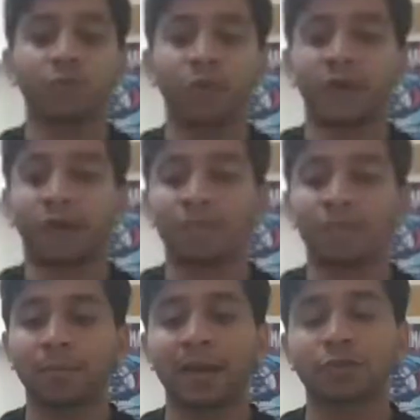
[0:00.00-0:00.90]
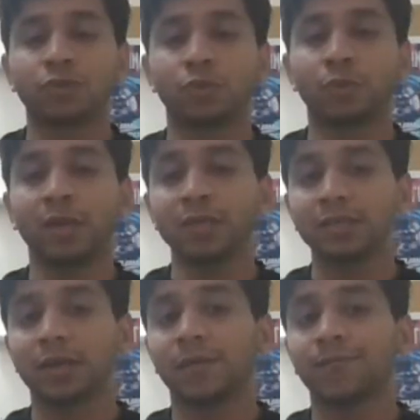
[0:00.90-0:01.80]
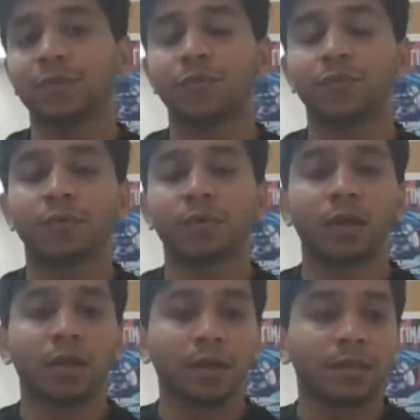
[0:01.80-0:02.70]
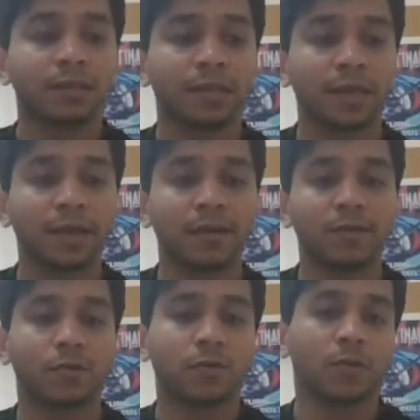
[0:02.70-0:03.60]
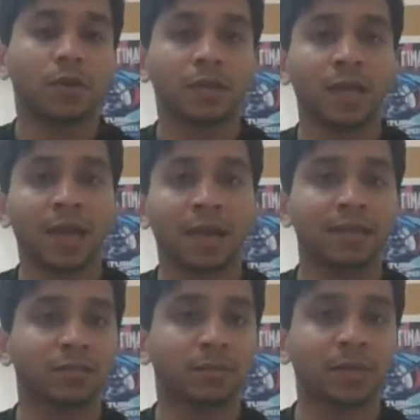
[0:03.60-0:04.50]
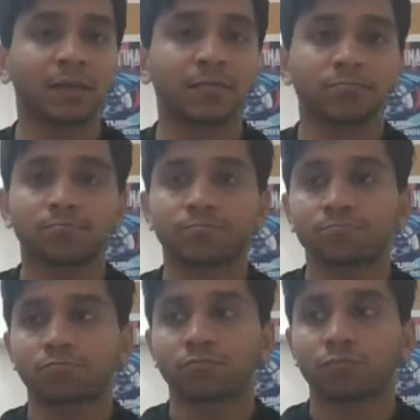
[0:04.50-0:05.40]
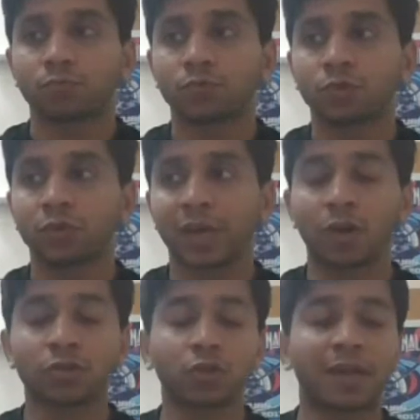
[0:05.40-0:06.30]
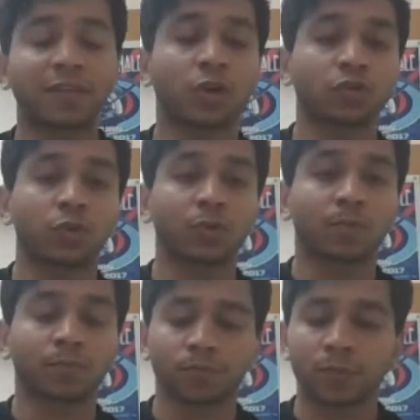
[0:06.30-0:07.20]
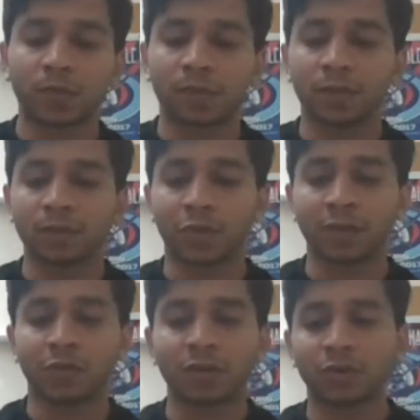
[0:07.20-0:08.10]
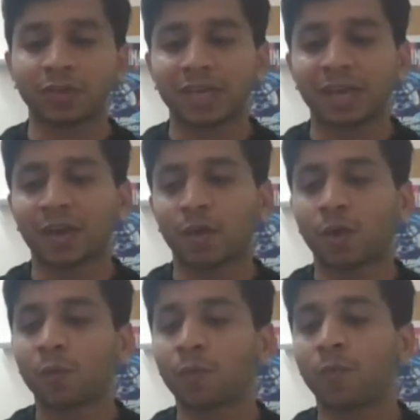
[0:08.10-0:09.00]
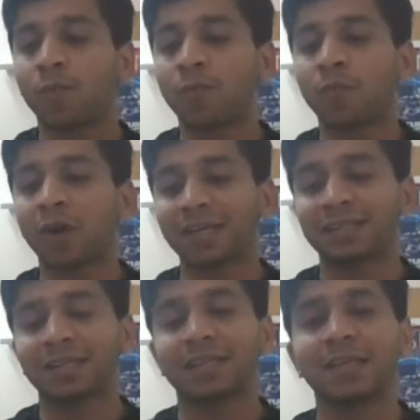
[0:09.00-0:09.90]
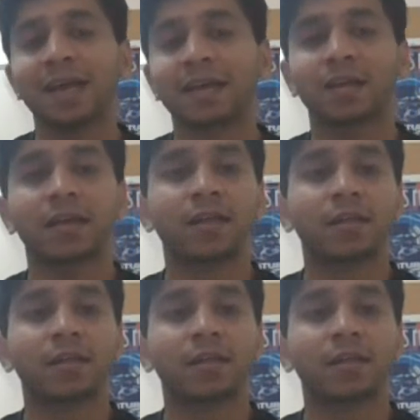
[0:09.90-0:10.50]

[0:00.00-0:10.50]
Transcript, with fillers: if you are coming back to india then yeah again something you can also like talk to uh, you can try to decide like you know what is it that